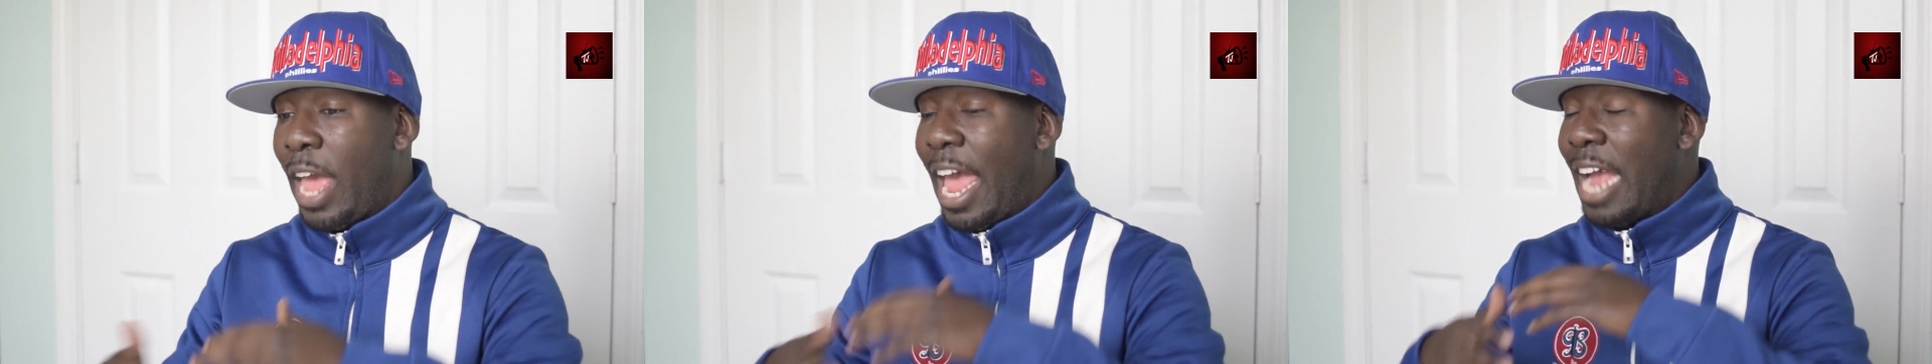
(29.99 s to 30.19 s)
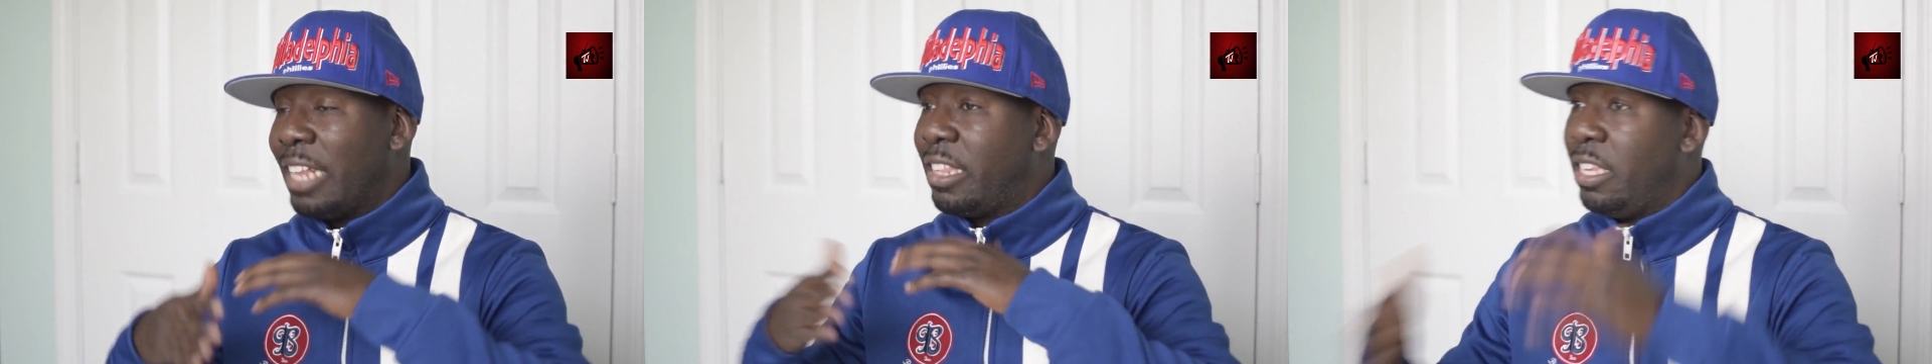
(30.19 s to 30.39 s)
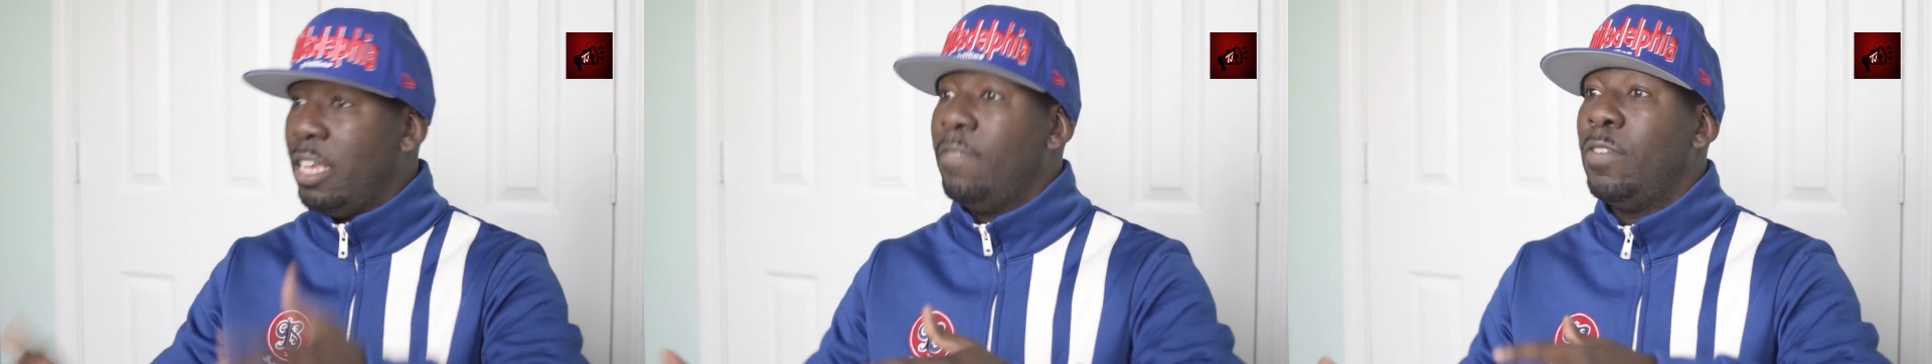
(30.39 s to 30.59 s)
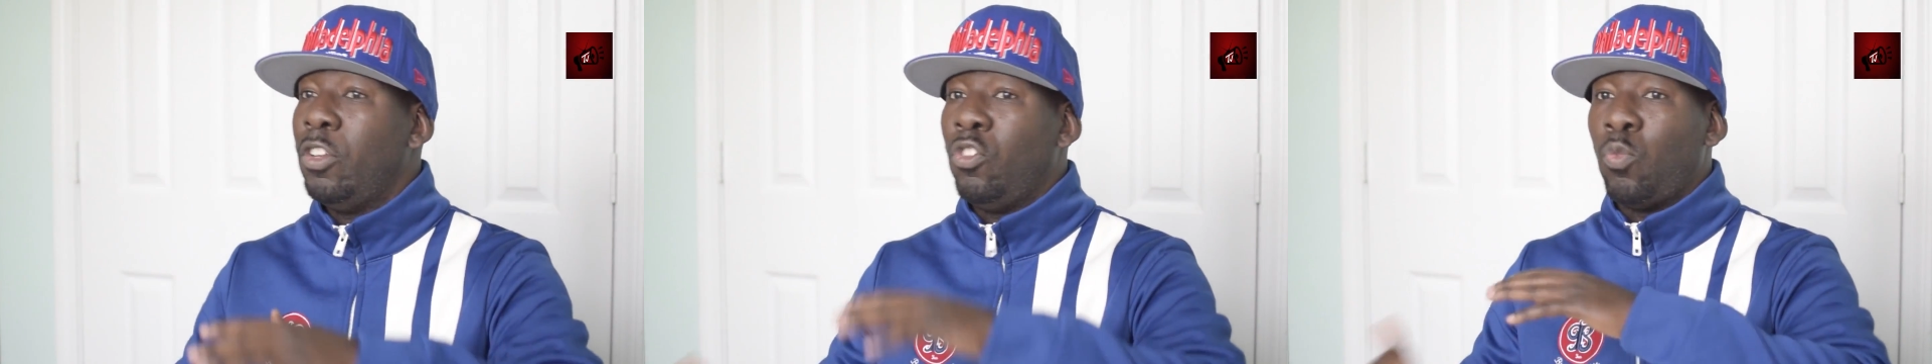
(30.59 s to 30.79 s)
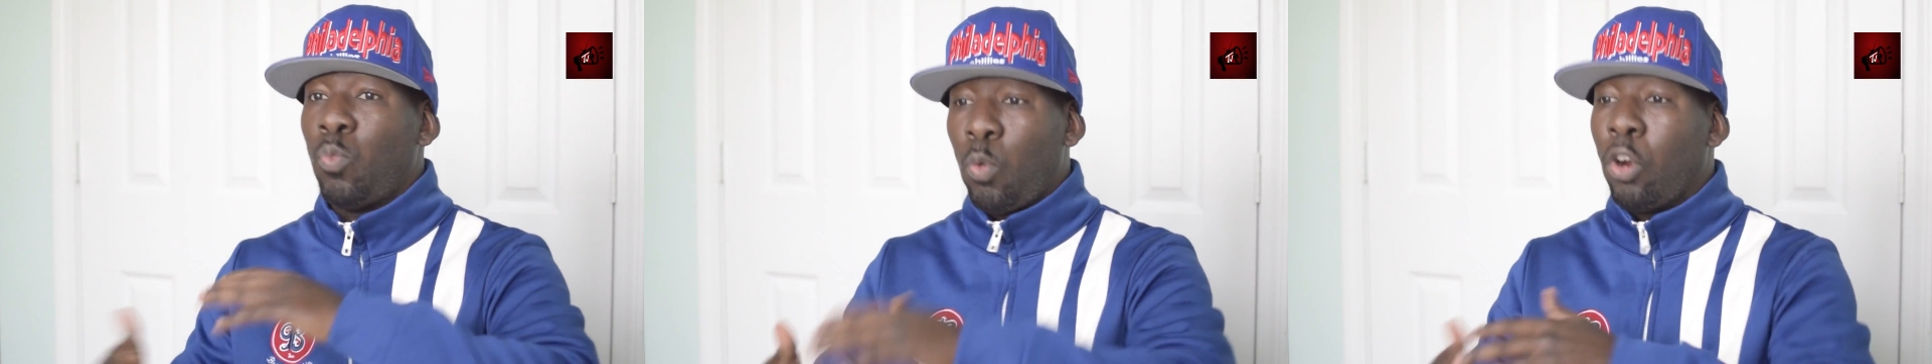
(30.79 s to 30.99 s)

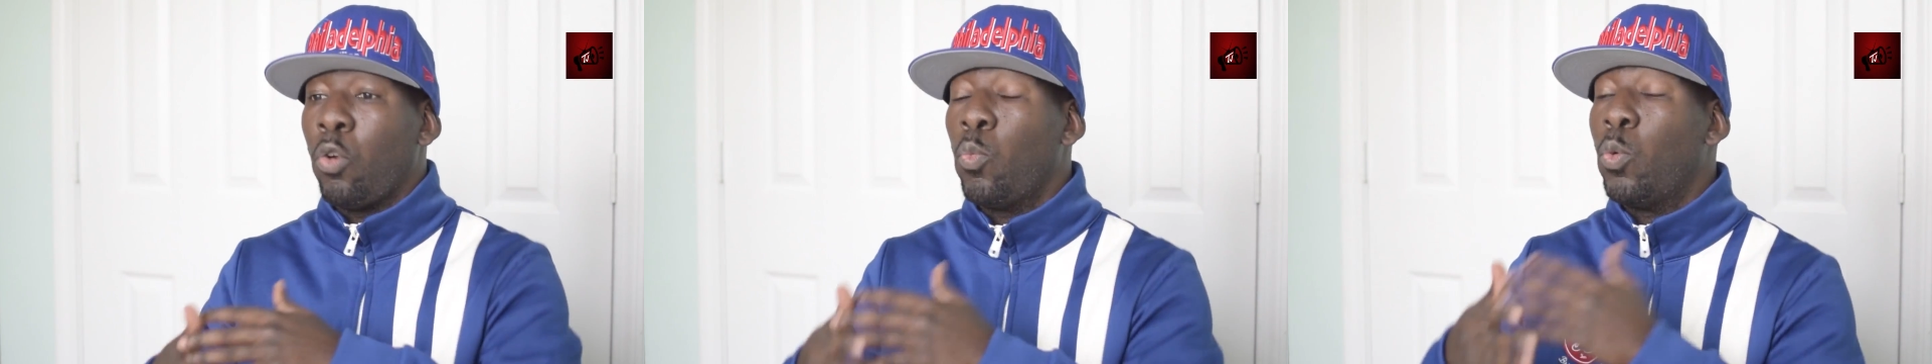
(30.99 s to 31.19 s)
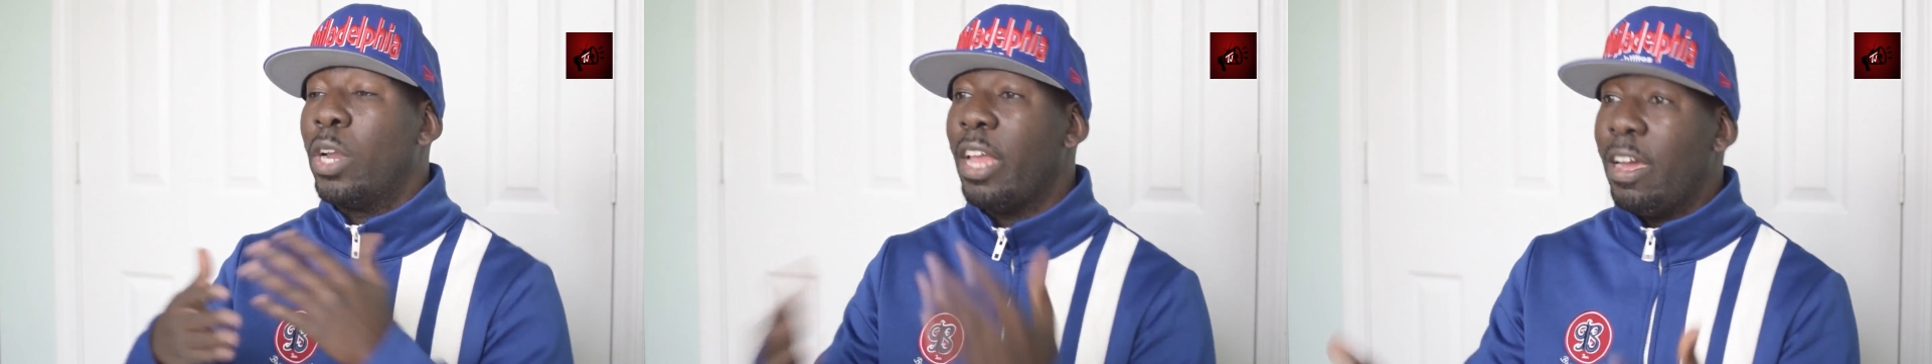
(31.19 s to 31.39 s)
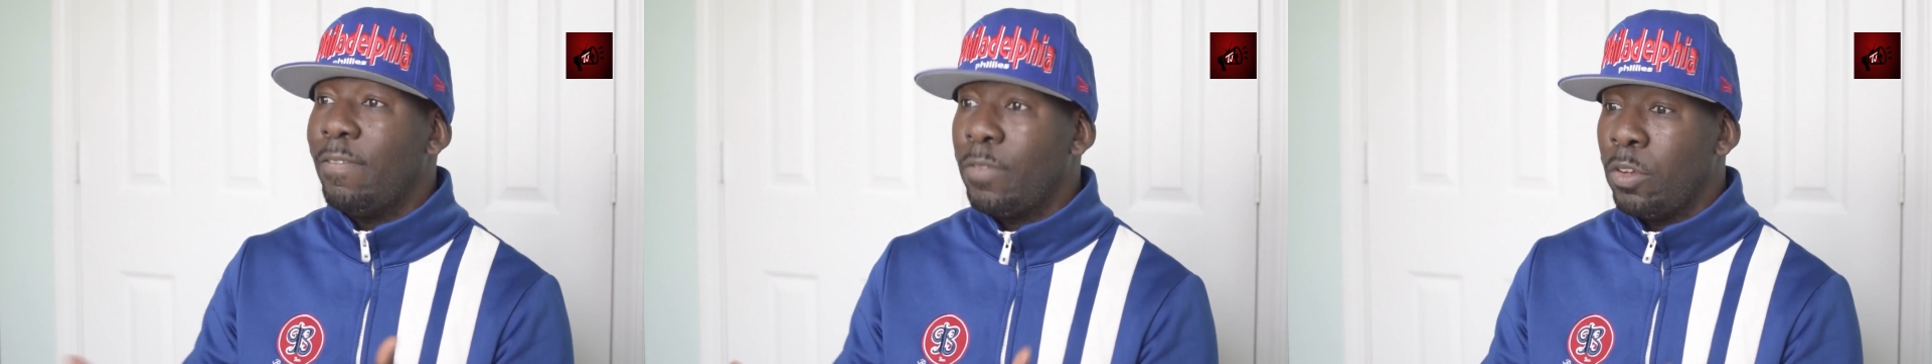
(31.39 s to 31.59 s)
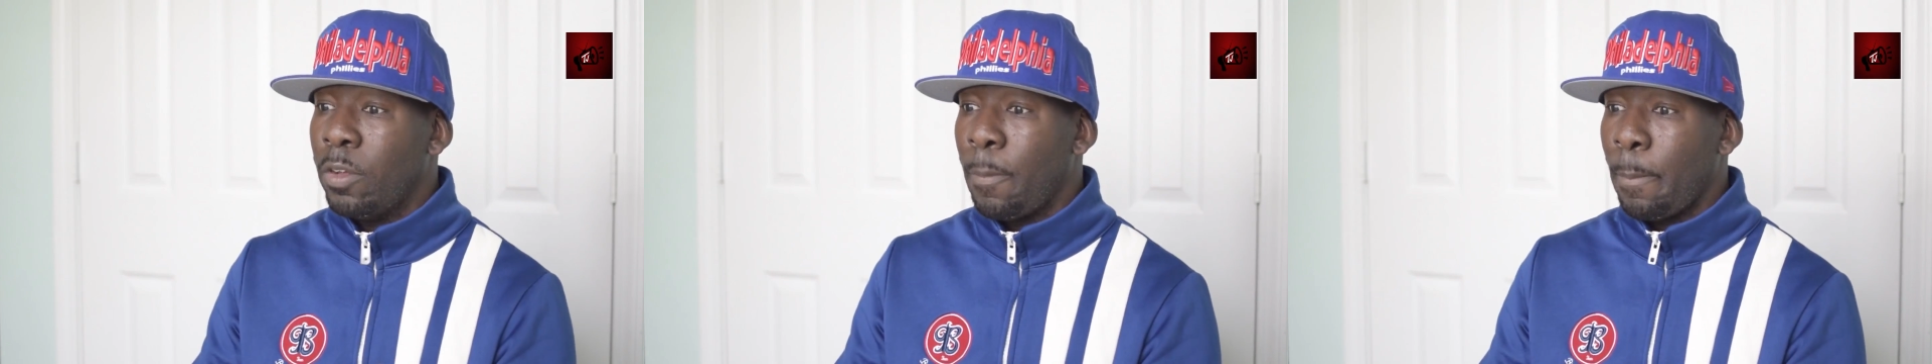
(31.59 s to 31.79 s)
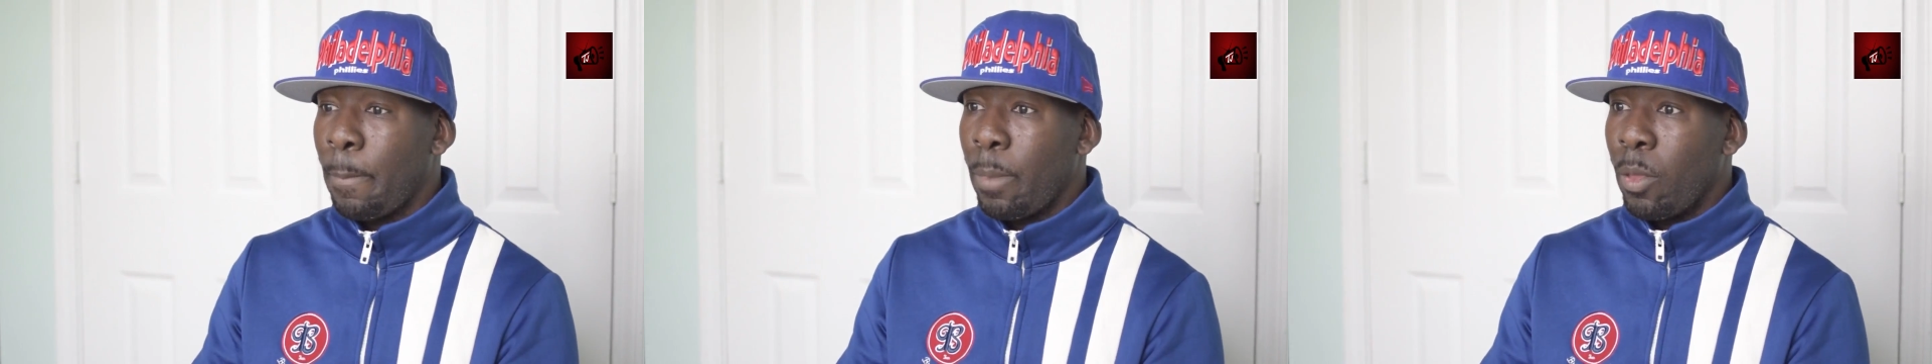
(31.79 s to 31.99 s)
activities, work, whatever,